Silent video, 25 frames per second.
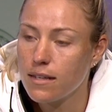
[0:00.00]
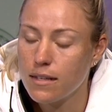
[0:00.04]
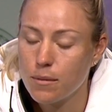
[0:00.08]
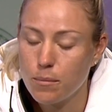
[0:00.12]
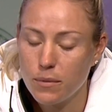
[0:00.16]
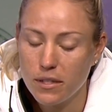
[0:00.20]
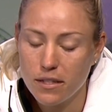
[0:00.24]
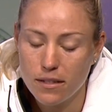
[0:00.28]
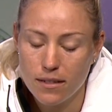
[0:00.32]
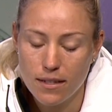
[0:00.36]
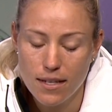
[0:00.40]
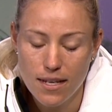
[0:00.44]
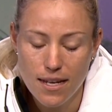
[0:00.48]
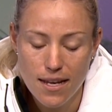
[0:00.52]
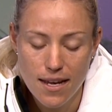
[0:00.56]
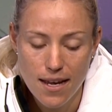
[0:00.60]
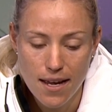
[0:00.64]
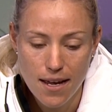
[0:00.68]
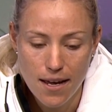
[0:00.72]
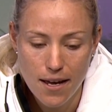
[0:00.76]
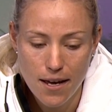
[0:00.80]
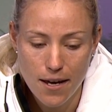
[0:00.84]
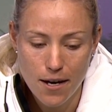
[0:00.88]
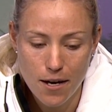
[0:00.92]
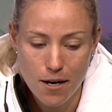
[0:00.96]
I mean,
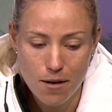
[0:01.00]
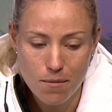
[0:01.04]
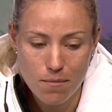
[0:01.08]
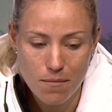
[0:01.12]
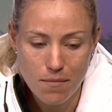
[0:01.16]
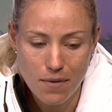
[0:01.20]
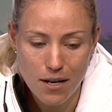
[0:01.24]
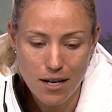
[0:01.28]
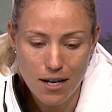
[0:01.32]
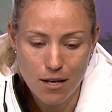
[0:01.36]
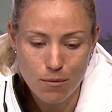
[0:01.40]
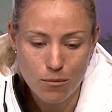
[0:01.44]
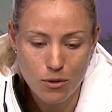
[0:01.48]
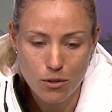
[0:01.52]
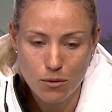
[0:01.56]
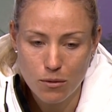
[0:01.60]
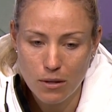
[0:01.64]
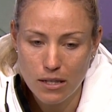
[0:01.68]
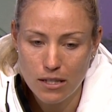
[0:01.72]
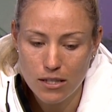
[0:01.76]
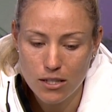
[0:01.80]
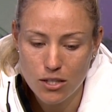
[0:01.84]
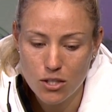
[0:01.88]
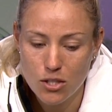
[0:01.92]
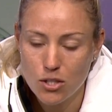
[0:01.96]
I'm
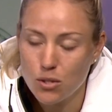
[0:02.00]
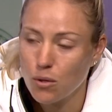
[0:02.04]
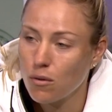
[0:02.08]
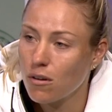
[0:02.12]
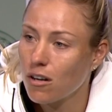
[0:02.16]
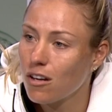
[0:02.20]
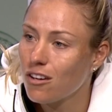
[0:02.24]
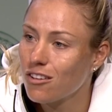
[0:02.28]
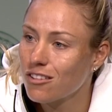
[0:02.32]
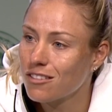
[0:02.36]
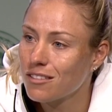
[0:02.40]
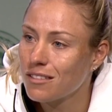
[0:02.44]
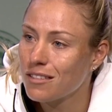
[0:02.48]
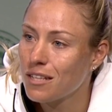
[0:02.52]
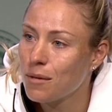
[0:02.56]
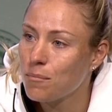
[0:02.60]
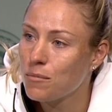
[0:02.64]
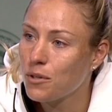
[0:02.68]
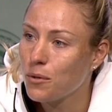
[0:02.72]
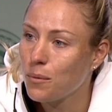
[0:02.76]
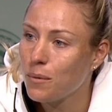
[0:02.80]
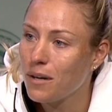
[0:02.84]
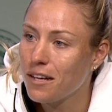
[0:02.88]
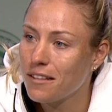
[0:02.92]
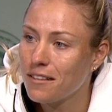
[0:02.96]
already so long the
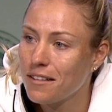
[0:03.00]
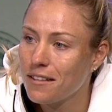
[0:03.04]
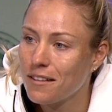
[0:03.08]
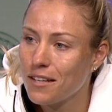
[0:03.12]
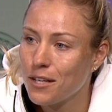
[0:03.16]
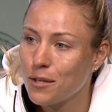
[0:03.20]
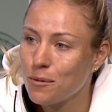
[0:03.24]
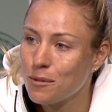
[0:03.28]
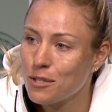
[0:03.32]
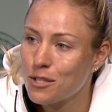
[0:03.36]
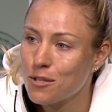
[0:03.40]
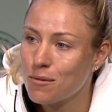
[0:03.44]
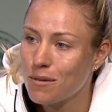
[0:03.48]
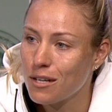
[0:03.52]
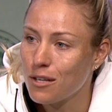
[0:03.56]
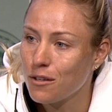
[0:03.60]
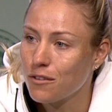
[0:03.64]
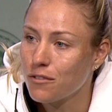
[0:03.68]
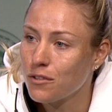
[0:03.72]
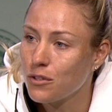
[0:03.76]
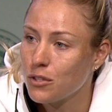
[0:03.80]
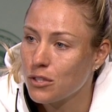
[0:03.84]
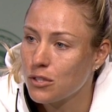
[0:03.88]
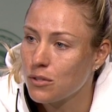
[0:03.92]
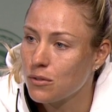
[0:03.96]
number one, and I will try,
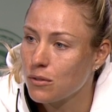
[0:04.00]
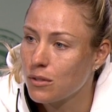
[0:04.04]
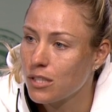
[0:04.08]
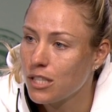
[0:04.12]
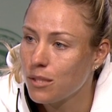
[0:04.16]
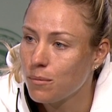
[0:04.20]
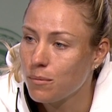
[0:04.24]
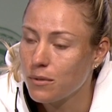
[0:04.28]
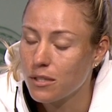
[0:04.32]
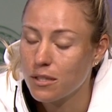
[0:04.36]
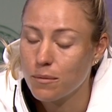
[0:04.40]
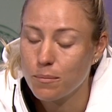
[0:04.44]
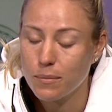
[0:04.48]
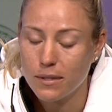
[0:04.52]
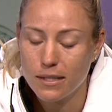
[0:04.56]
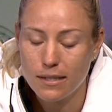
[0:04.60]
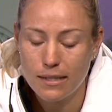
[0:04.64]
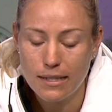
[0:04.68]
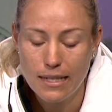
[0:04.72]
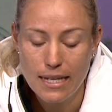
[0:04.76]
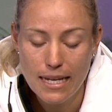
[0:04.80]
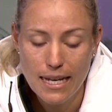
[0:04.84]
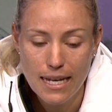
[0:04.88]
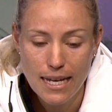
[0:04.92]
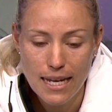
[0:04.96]
of course, to keep it.
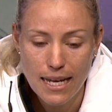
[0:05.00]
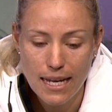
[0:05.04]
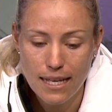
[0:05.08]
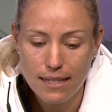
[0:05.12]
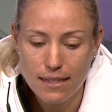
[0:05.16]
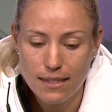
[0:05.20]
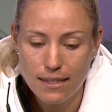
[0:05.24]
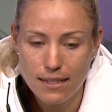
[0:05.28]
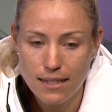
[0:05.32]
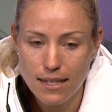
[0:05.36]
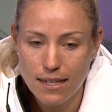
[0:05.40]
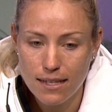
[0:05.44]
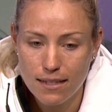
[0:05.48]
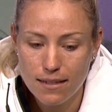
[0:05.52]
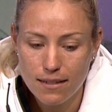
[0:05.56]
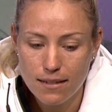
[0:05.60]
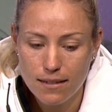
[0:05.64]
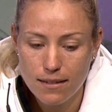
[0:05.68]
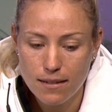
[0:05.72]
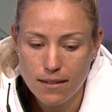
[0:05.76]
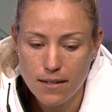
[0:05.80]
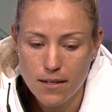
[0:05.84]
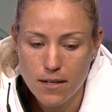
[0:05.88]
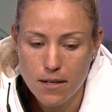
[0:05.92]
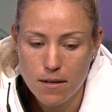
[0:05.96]
But at the
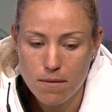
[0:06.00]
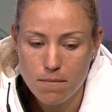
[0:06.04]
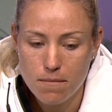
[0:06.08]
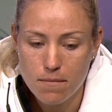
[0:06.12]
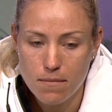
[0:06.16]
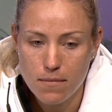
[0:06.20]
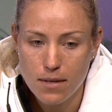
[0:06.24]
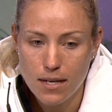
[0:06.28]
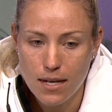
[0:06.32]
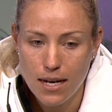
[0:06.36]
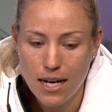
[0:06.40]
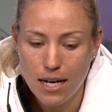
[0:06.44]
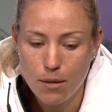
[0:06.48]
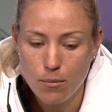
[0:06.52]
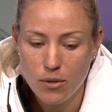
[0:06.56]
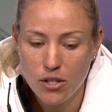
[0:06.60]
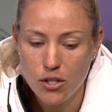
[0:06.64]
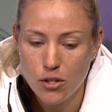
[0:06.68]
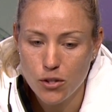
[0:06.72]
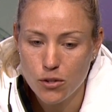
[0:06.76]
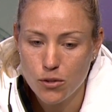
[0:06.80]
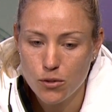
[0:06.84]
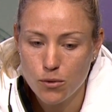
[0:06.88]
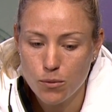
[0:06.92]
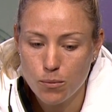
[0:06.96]
end, I'm
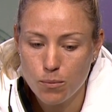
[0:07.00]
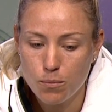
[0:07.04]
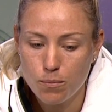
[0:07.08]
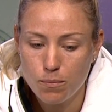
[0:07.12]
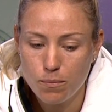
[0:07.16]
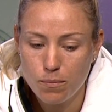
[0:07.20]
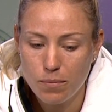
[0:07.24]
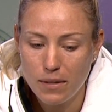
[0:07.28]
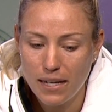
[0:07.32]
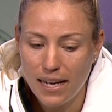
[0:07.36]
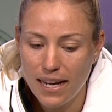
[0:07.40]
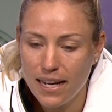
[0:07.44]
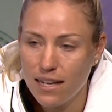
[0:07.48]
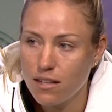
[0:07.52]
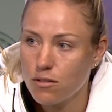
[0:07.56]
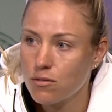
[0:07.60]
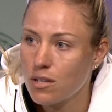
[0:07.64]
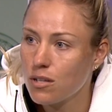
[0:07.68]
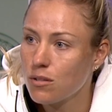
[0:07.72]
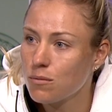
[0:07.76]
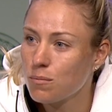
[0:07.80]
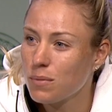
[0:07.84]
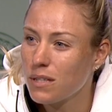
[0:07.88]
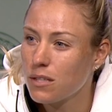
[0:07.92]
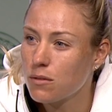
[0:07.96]
here to playing
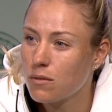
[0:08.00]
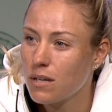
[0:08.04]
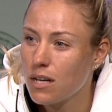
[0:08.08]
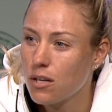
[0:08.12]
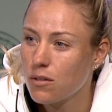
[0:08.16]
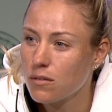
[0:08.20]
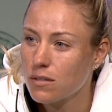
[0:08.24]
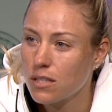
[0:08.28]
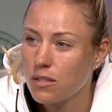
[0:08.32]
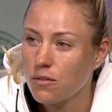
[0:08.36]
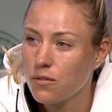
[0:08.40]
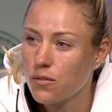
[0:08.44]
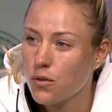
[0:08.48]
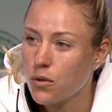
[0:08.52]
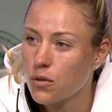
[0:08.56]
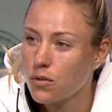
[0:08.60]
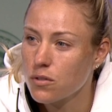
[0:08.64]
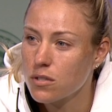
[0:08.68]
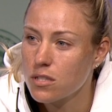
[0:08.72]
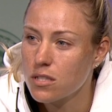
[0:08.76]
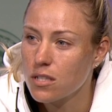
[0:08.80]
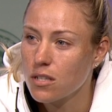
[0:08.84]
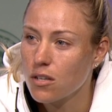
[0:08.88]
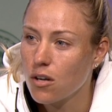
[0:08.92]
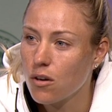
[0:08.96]
round by round and
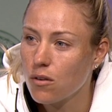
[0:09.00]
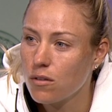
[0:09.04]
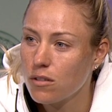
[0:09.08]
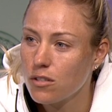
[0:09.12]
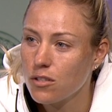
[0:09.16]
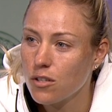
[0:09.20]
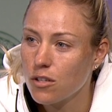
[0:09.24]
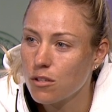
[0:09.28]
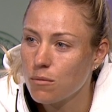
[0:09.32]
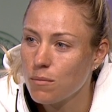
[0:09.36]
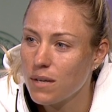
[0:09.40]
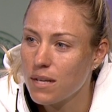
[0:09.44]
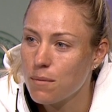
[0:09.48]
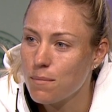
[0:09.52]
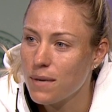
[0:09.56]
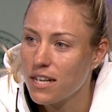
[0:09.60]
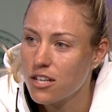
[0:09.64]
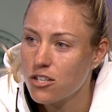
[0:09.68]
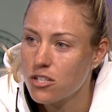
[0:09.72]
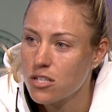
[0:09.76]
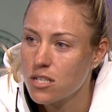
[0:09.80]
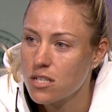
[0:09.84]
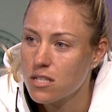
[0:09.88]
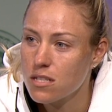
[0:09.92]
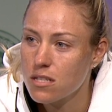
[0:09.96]
focusing only on my
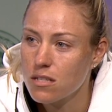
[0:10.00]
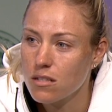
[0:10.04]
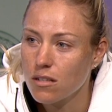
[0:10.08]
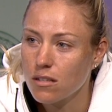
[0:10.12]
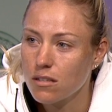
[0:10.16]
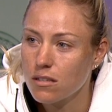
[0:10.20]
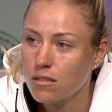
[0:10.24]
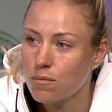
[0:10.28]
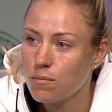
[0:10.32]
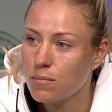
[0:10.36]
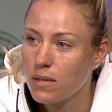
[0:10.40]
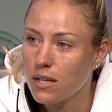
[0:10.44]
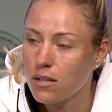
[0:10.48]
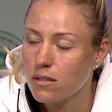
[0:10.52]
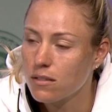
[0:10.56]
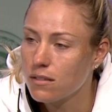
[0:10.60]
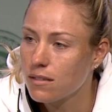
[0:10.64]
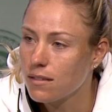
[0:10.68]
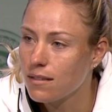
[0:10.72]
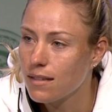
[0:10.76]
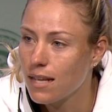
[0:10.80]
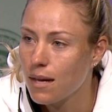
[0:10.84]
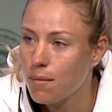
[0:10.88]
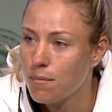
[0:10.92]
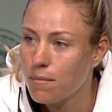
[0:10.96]
matches, not about
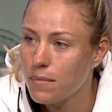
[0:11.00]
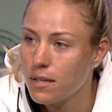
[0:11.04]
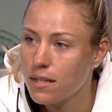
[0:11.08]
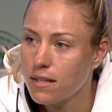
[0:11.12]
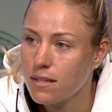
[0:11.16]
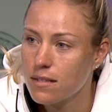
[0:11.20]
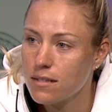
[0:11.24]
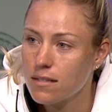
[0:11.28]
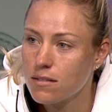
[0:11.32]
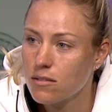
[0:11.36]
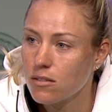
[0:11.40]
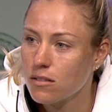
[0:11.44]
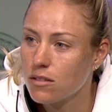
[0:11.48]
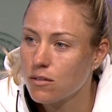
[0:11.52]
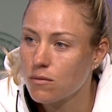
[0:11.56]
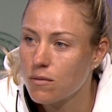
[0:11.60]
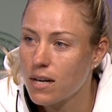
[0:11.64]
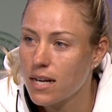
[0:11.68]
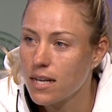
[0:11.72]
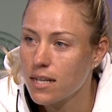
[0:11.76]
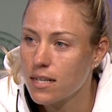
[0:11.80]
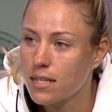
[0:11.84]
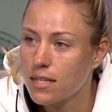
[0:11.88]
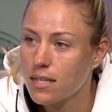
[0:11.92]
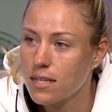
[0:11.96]
the numbers or the
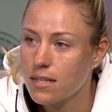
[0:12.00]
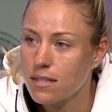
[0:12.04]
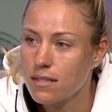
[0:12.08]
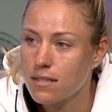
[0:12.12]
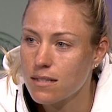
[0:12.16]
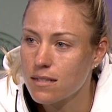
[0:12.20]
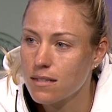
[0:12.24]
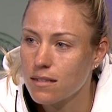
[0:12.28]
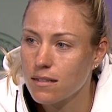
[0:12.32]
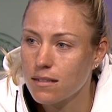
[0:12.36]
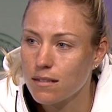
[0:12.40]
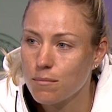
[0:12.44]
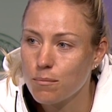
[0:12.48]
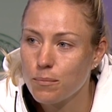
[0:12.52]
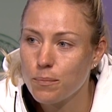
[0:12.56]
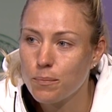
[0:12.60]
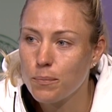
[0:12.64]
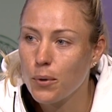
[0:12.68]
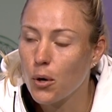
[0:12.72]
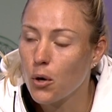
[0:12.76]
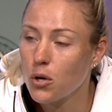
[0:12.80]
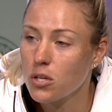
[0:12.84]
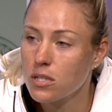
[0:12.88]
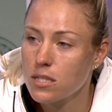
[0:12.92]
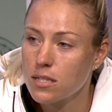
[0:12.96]
rankings, the
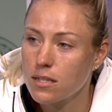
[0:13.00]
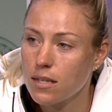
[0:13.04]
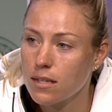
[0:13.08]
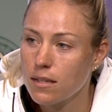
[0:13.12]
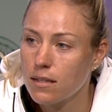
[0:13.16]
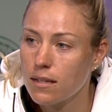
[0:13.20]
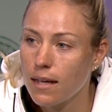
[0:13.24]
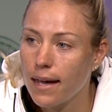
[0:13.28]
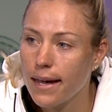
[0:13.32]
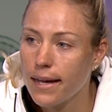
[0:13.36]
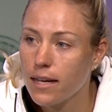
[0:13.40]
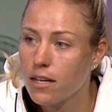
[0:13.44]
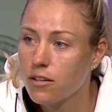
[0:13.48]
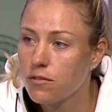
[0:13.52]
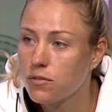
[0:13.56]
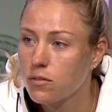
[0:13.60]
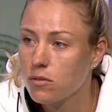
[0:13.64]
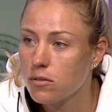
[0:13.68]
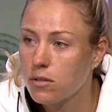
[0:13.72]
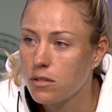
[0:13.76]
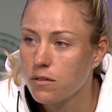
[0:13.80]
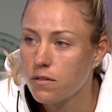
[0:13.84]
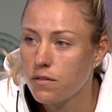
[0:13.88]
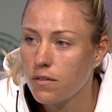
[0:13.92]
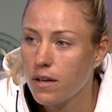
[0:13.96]
points that I have
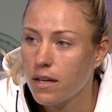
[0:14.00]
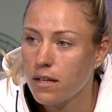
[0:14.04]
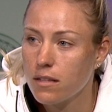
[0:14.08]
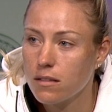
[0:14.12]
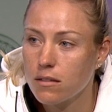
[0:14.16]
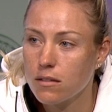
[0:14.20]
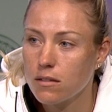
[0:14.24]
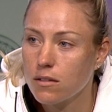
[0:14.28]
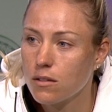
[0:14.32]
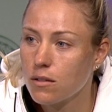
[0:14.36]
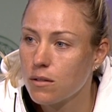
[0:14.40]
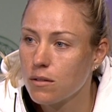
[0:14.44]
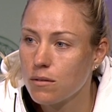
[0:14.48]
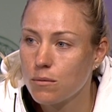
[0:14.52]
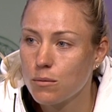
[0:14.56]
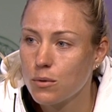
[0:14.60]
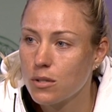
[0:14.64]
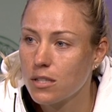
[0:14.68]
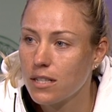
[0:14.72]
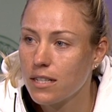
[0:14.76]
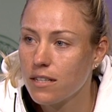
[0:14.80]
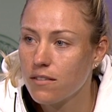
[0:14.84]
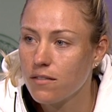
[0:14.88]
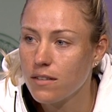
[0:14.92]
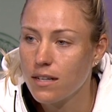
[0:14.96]
to defend or
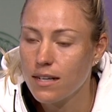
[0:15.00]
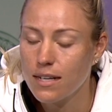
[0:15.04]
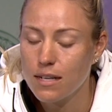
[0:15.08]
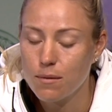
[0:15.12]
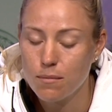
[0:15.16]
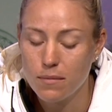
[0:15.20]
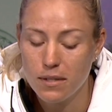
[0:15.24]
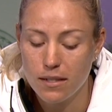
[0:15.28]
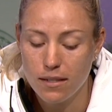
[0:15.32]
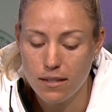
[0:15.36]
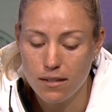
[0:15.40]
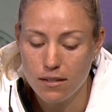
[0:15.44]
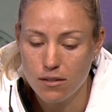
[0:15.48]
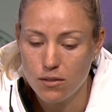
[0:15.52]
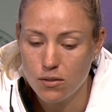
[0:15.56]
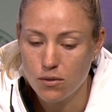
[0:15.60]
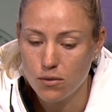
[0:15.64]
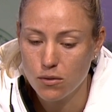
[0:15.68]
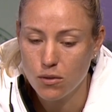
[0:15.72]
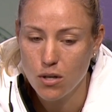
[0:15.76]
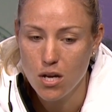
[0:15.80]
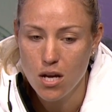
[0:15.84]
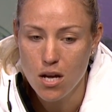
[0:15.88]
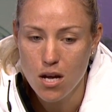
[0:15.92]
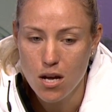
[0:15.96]
whatever. I'm here
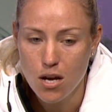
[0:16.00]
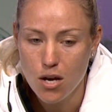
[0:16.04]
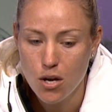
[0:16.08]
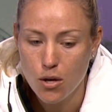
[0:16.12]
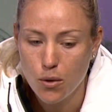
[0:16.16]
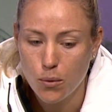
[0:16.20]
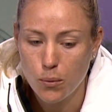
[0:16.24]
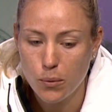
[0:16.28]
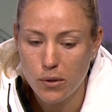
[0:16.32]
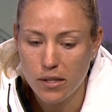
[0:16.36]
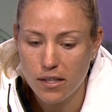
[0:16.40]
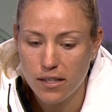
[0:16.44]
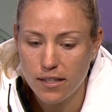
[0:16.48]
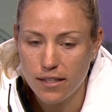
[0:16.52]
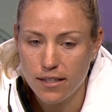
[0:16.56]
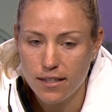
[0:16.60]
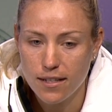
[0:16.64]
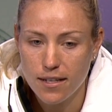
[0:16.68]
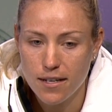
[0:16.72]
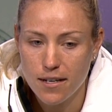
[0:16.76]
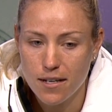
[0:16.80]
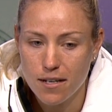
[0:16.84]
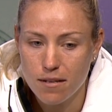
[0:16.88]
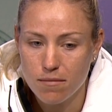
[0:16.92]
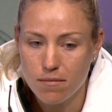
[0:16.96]
to really